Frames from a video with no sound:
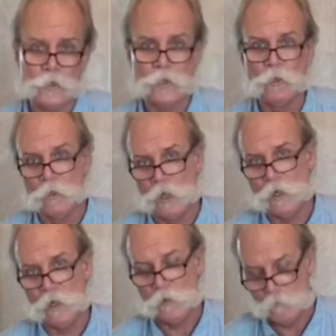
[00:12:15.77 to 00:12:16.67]
2
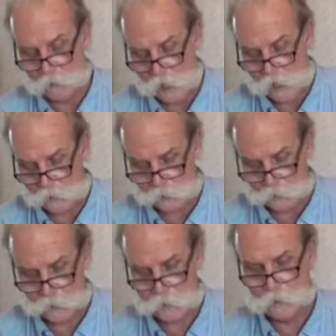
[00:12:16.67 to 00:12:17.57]
lug
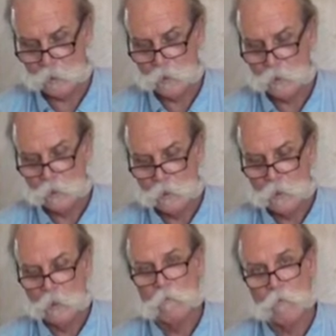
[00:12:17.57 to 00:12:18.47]
breakers
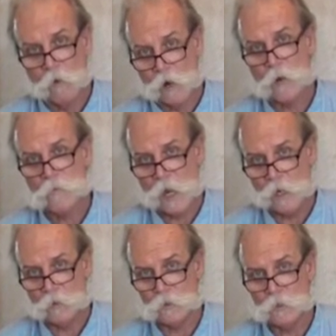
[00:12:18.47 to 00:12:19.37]
for our
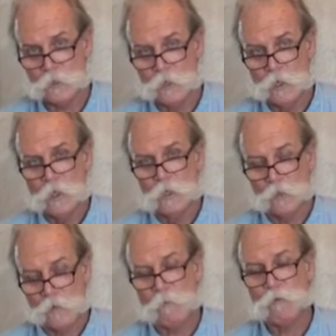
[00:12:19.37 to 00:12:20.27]
panels.
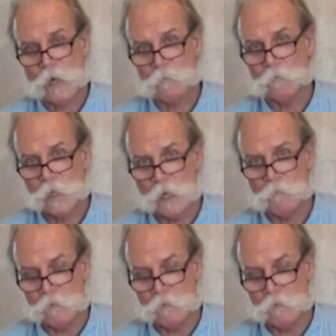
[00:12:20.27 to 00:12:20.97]
So that problem can be